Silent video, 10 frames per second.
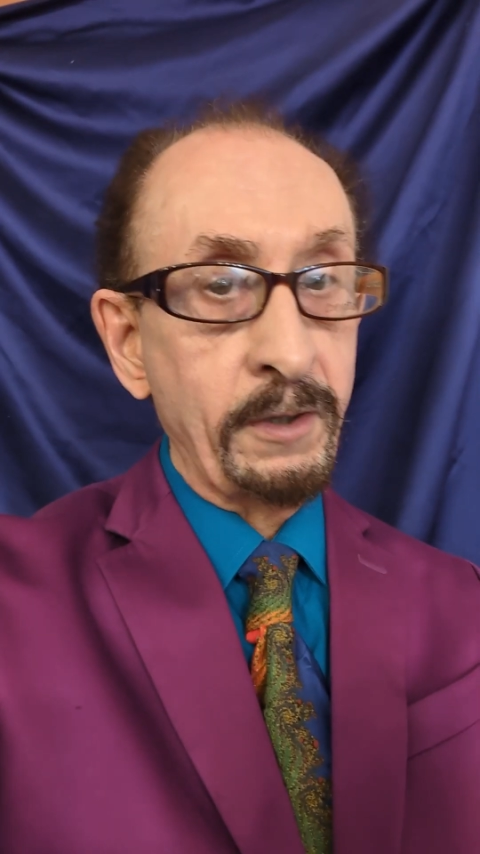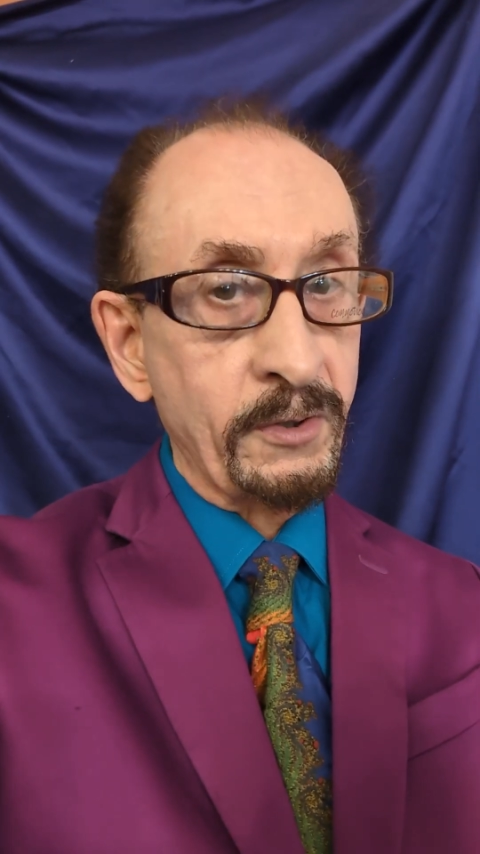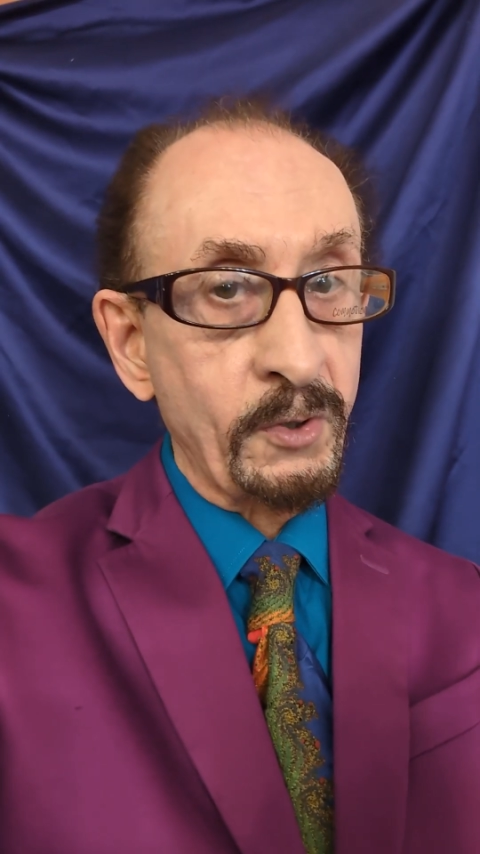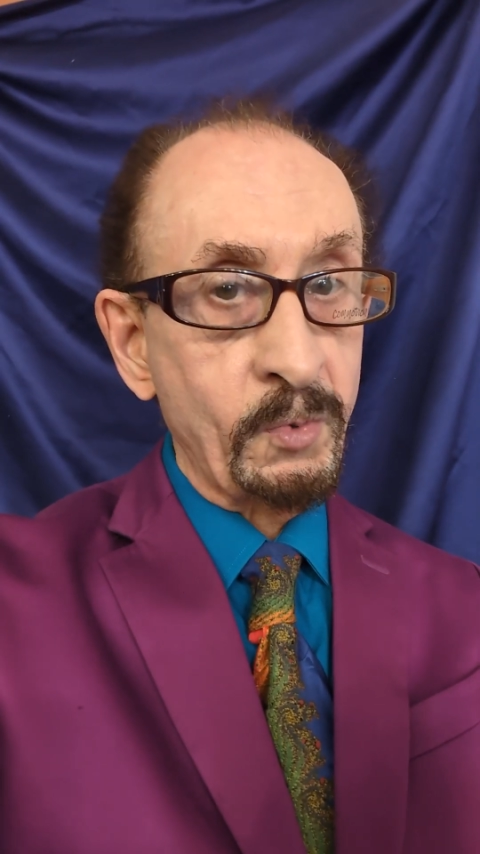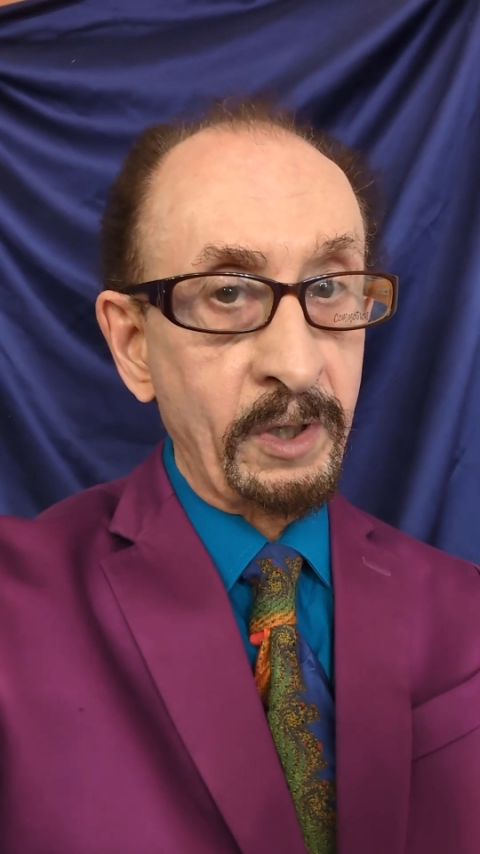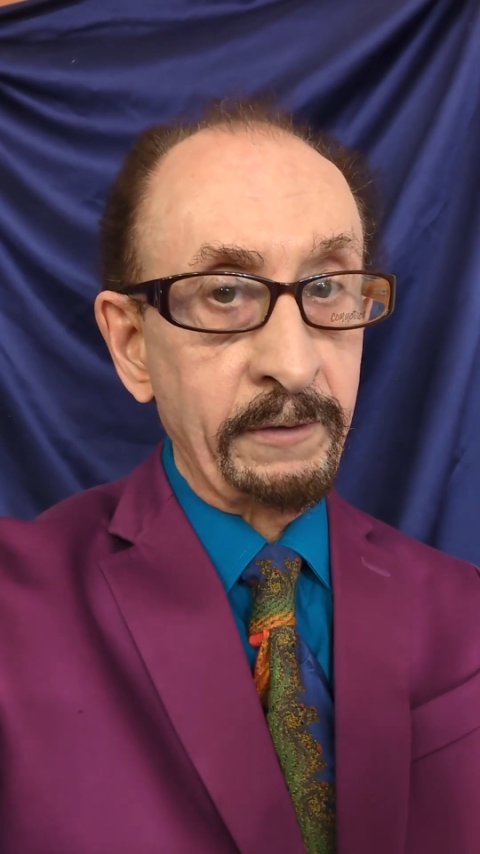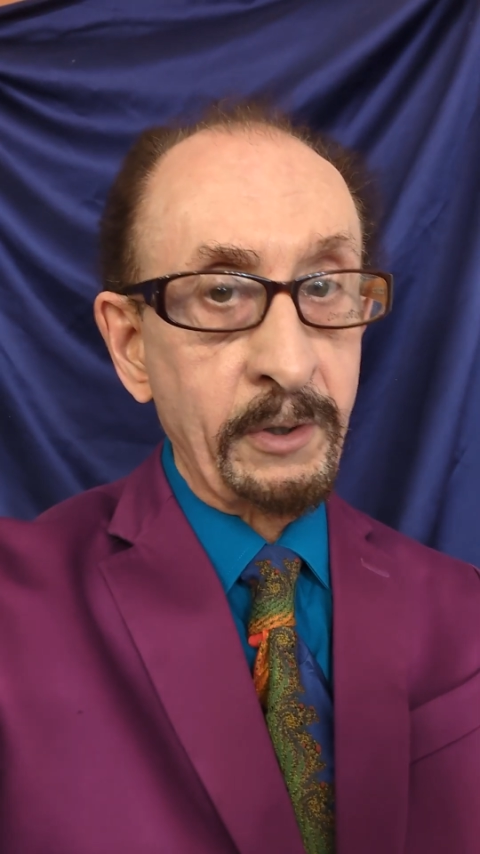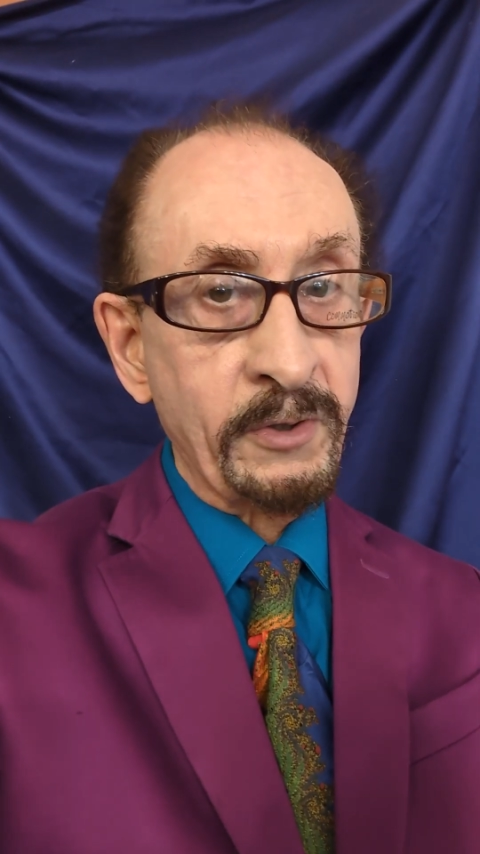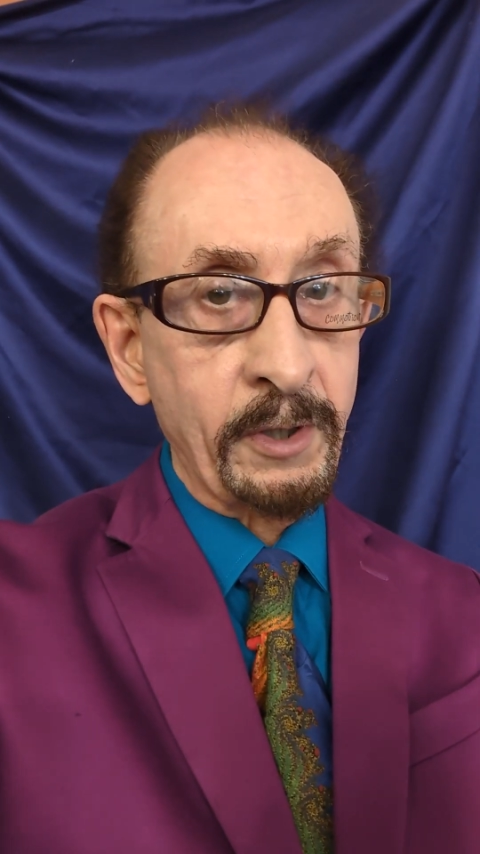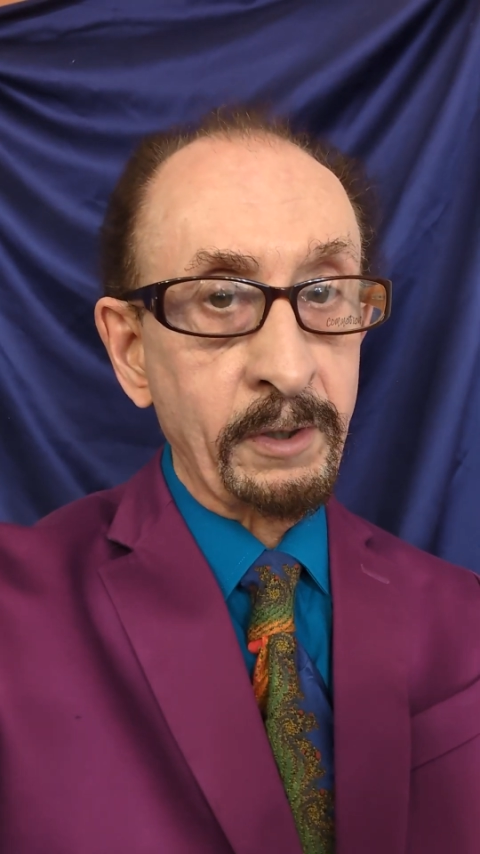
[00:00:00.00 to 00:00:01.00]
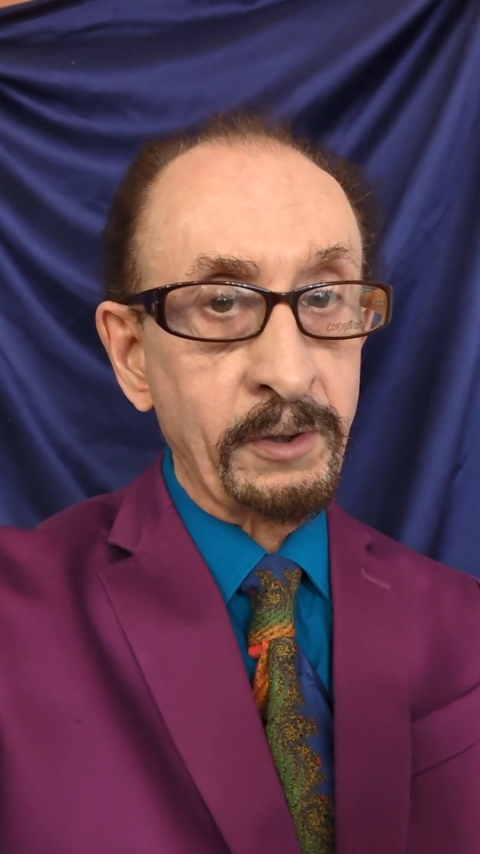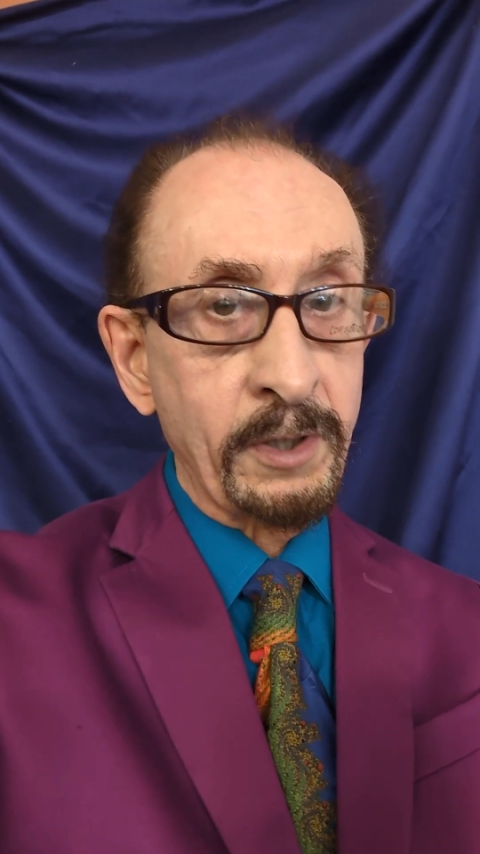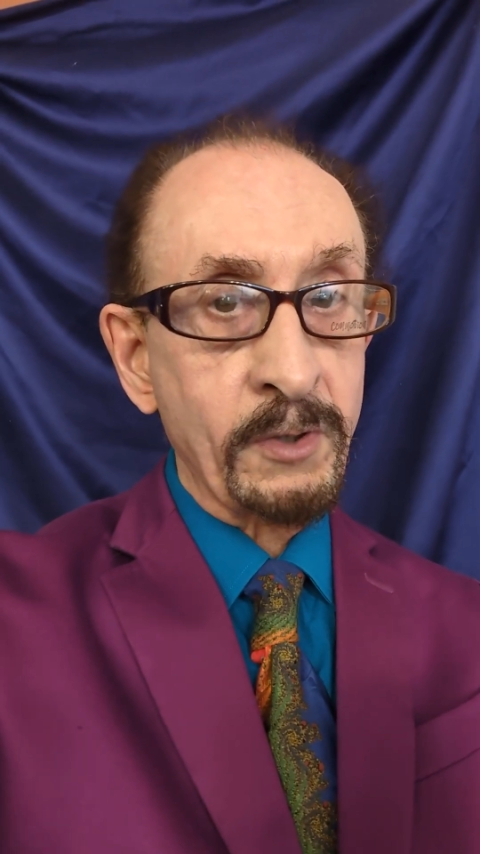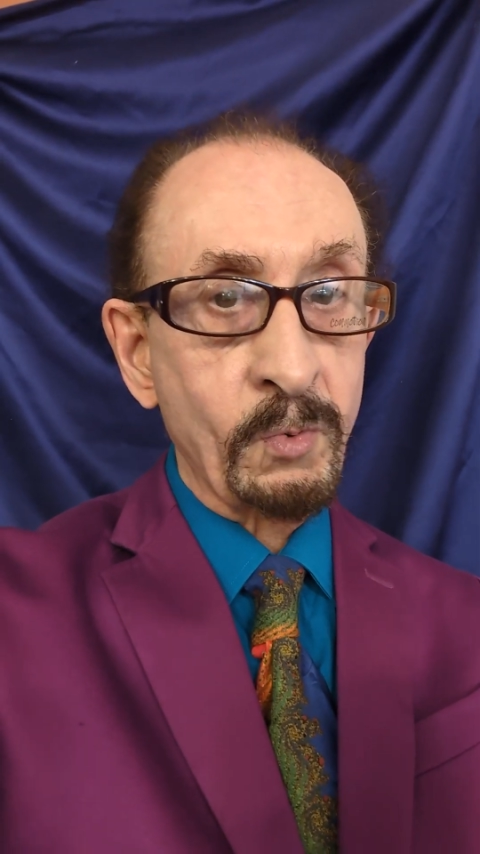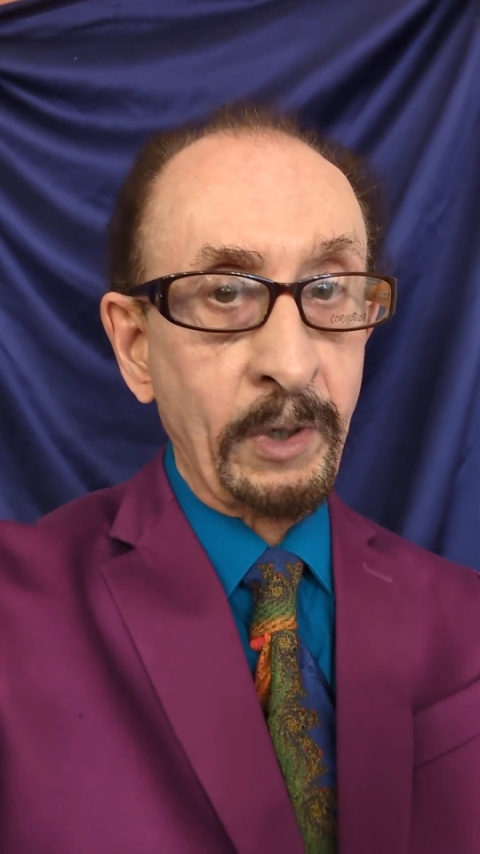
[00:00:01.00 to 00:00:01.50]
This is one of those
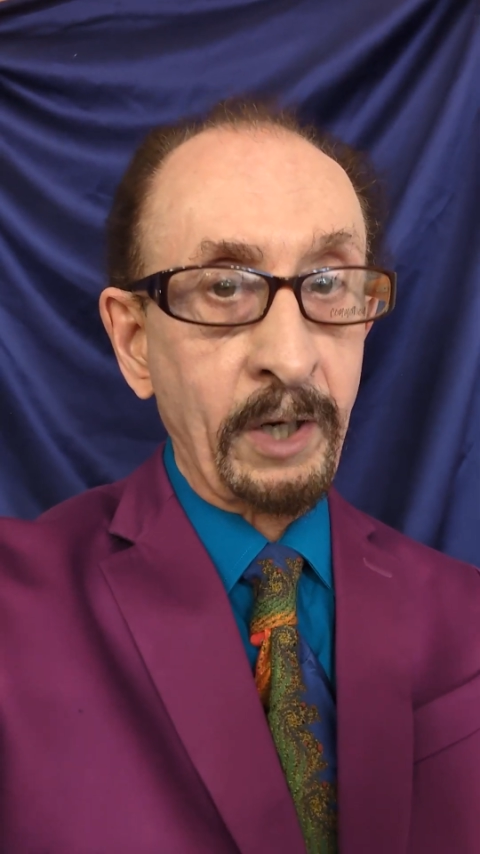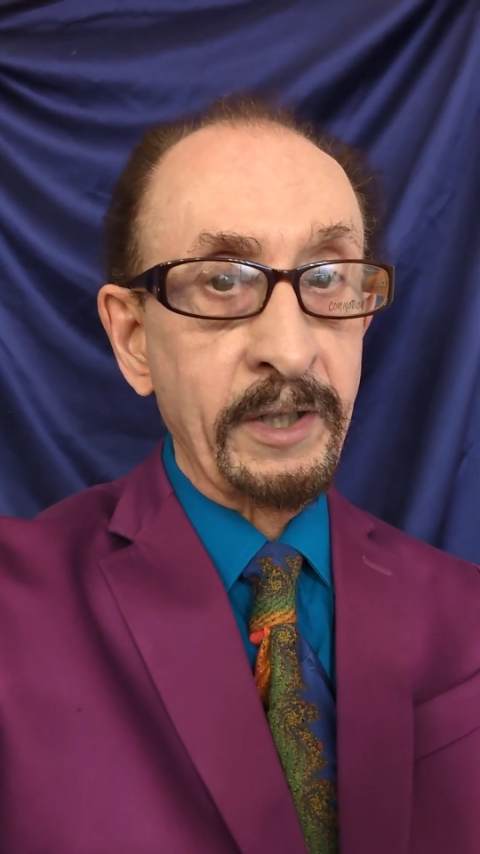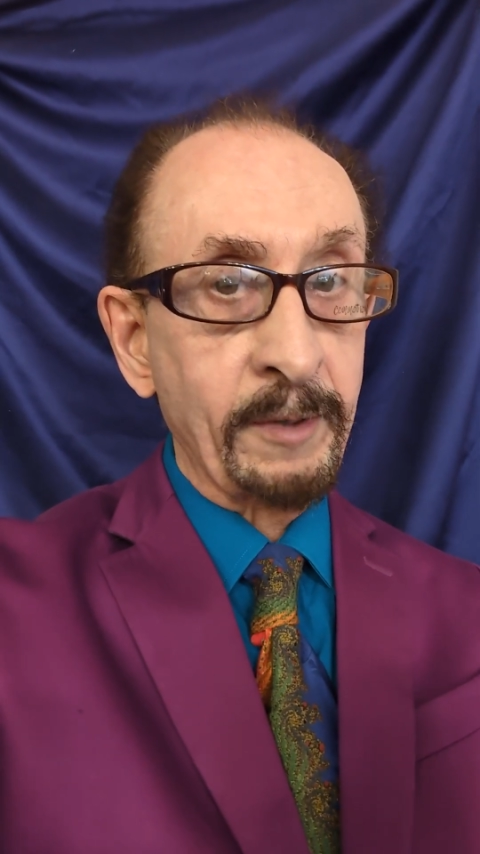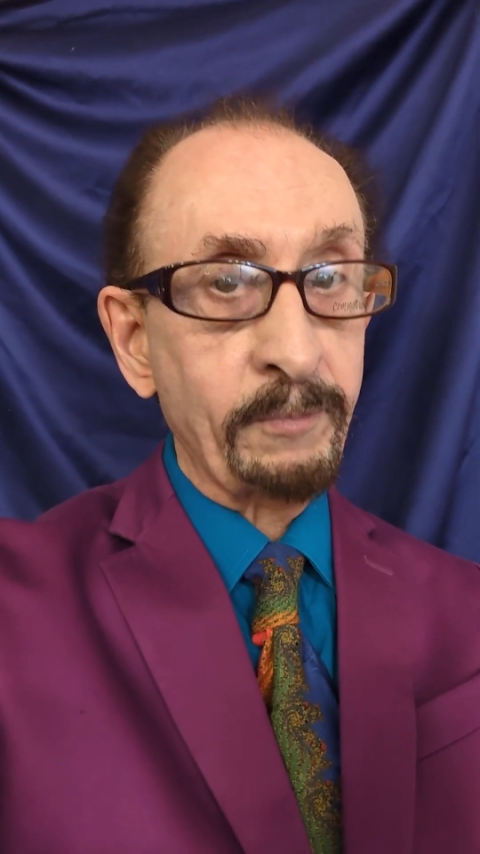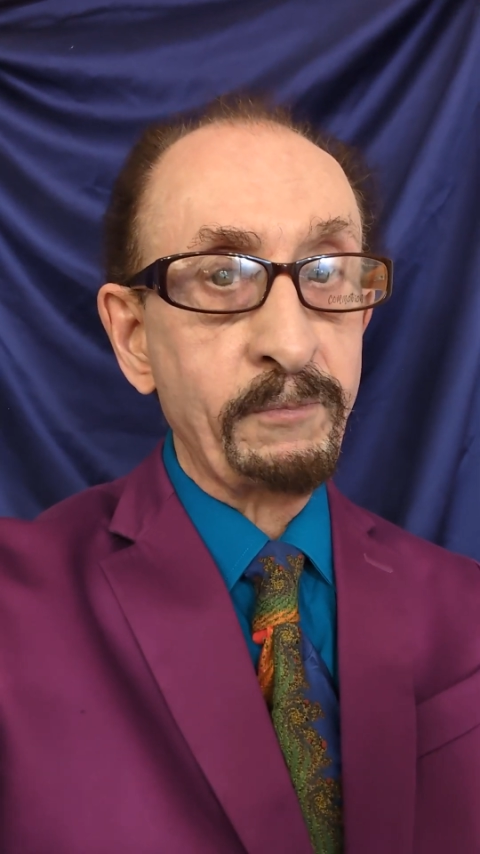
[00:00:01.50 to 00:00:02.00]
energies where